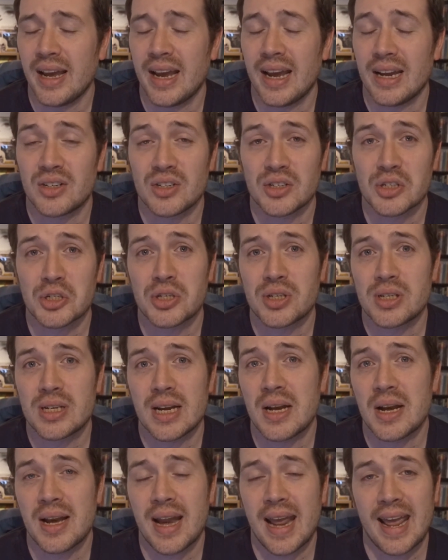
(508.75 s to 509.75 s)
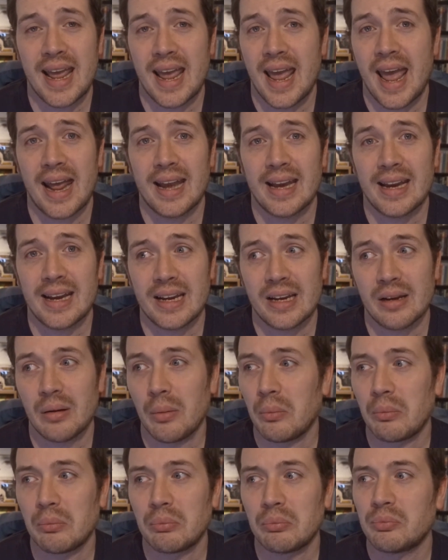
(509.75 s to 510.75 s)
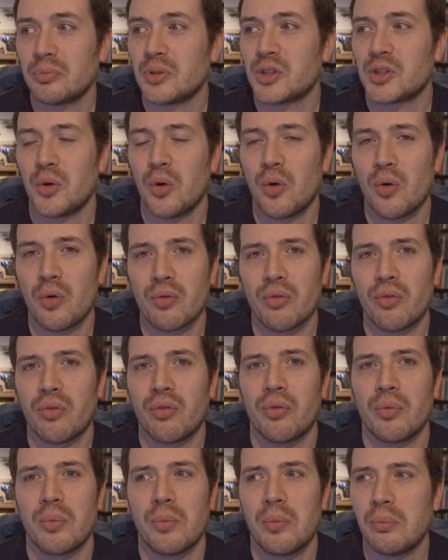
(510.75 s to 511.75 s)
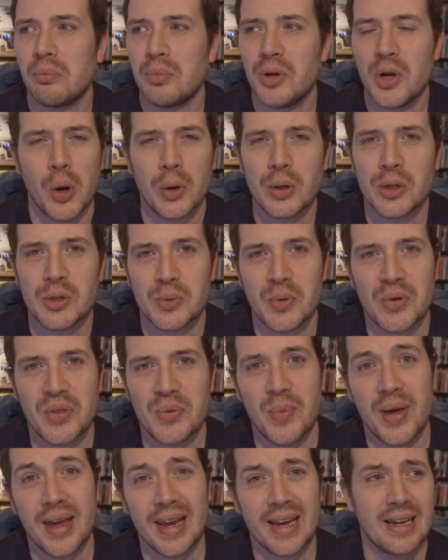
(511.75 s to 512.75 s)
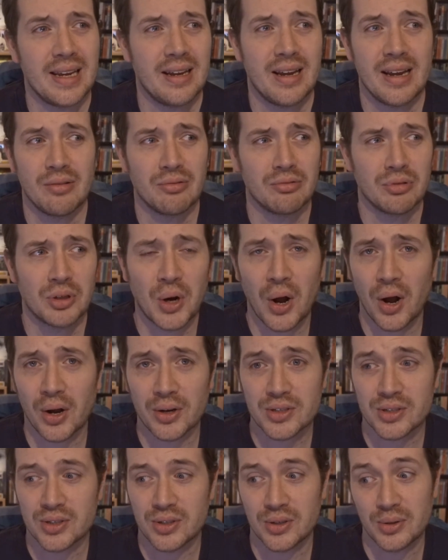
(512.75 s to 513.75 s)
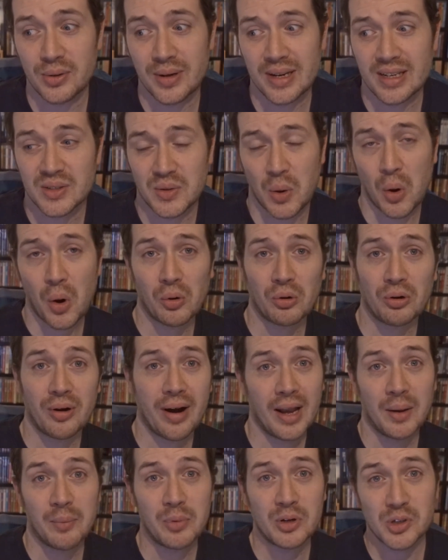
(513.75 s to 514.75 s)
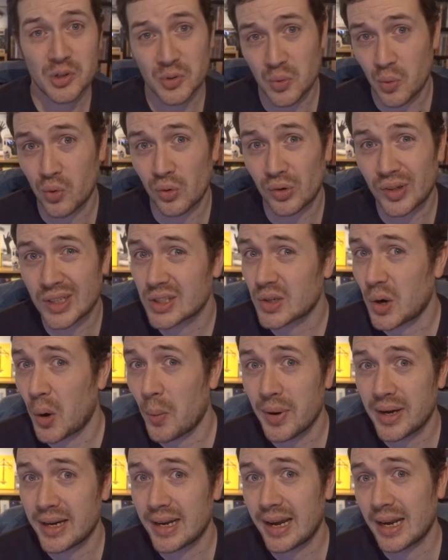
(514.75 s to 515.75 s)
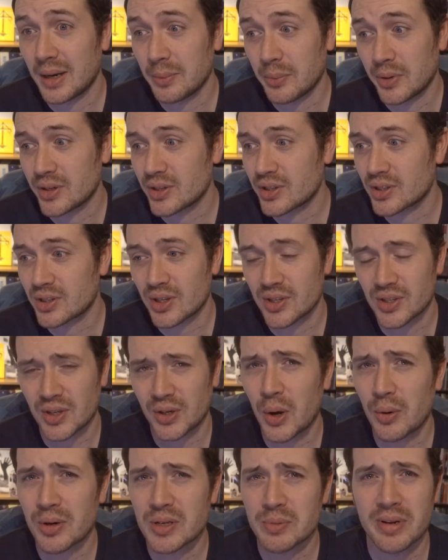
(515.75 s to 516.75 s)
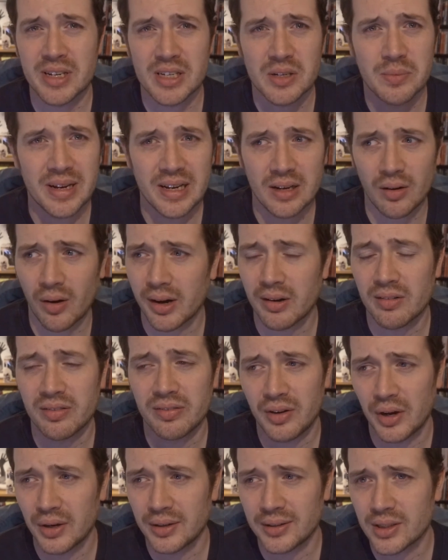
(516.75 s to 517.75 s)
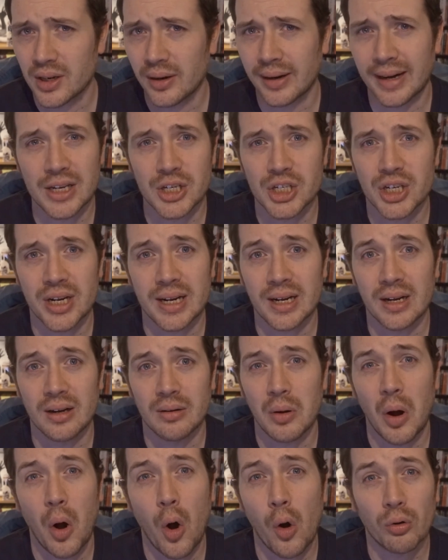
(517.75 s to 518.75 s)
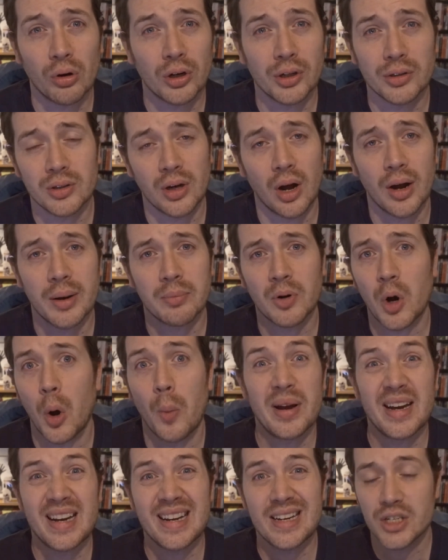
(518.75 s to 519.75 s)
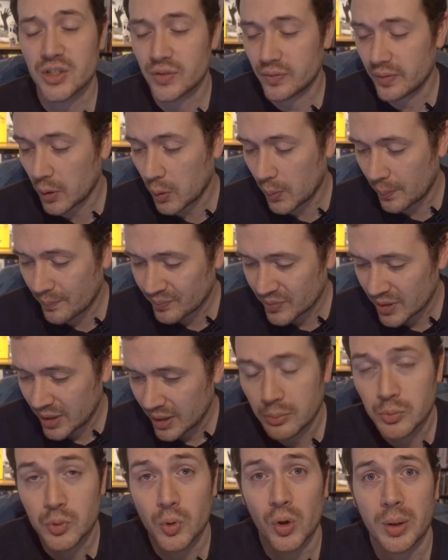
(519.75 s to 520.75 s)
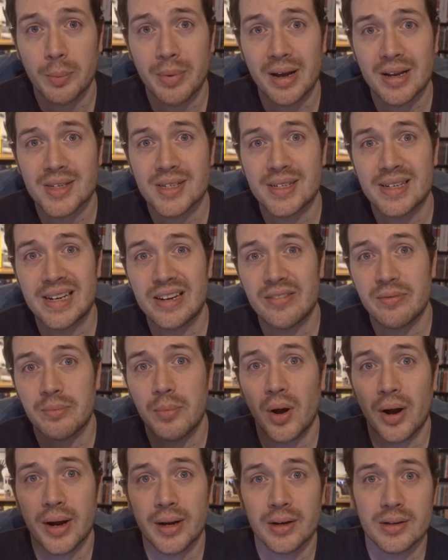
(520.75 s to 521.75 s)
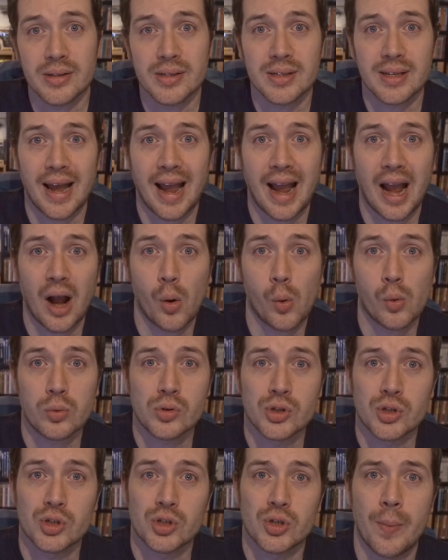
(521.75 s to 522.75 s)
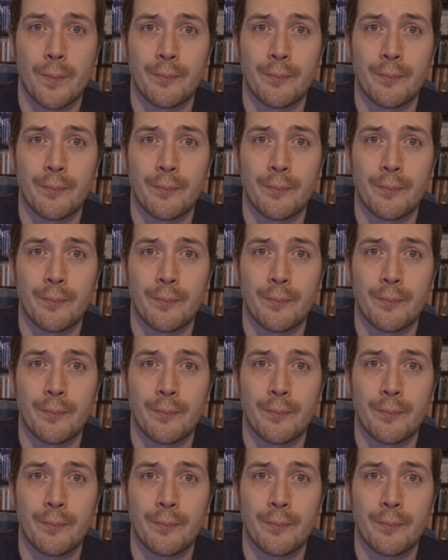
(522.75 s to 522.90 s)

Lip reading: it just didn't hit any sort of notes with me in regards to its horror elements or its comedy elements, because I know it's meant to be like a fun tongue-in-cheek horror type comedy-ish film. I'm talking about Steve Miner's House.